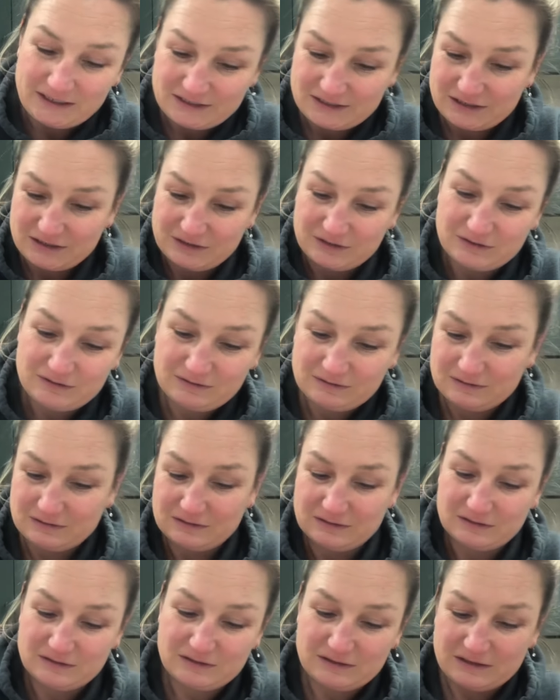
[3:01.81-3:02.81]
too.
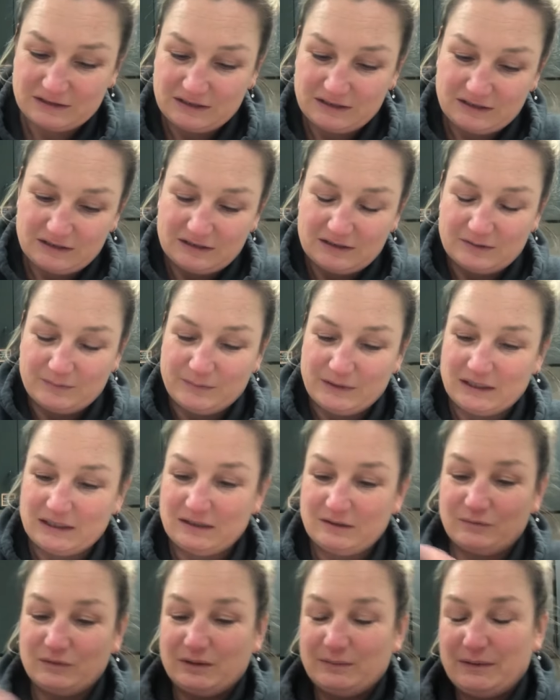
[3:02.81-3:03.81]

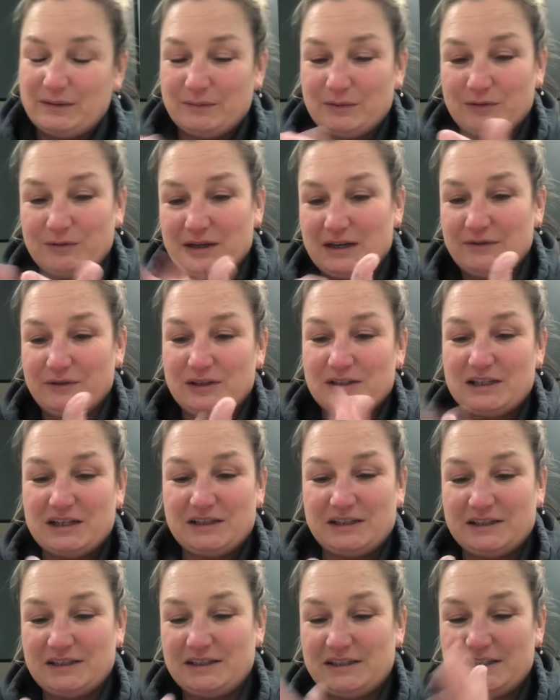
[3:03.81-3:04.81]
But remember, whatever it
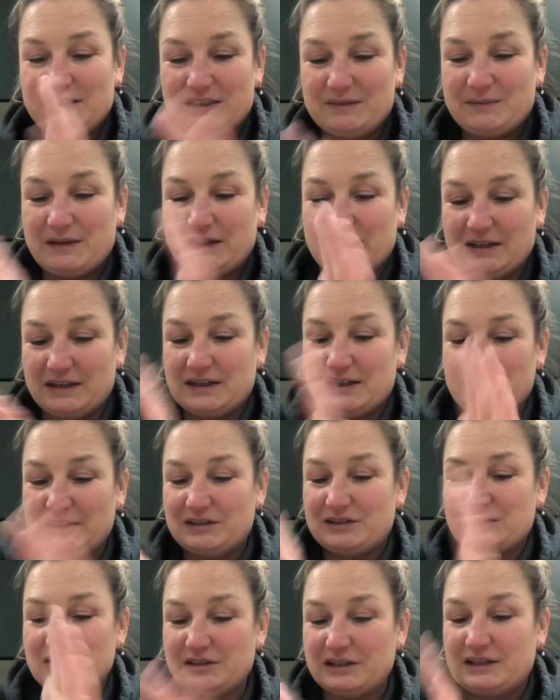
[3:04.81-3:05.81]
touches, it does make it kind of
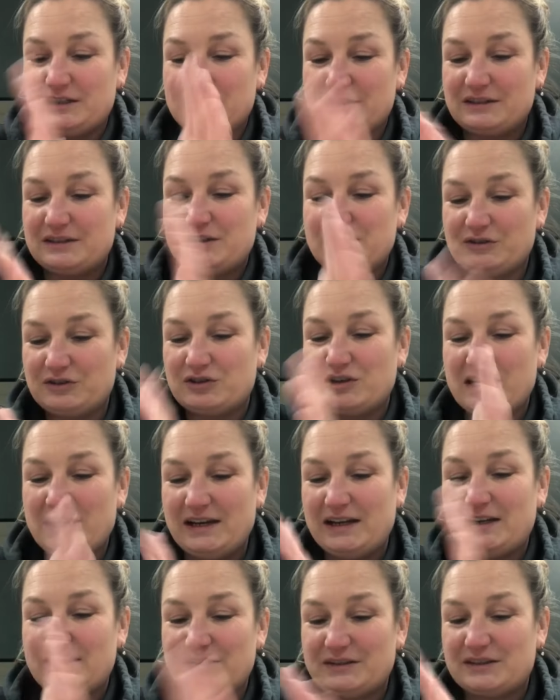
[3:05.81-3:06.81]
dirty. So try to
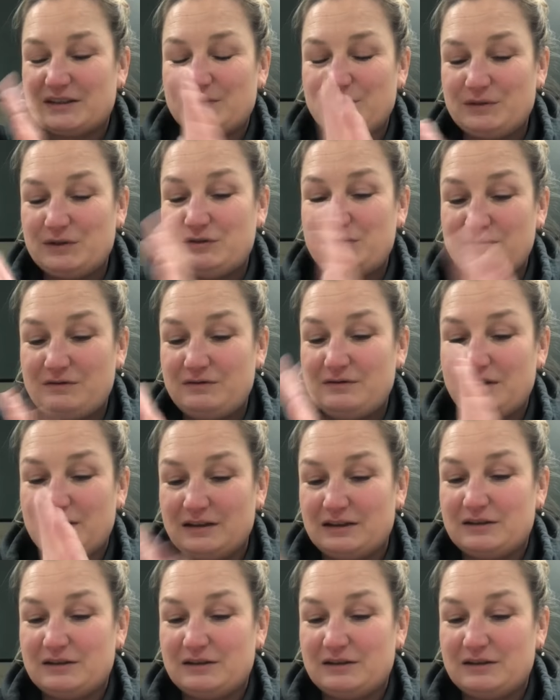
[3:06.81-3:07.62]
get it smooth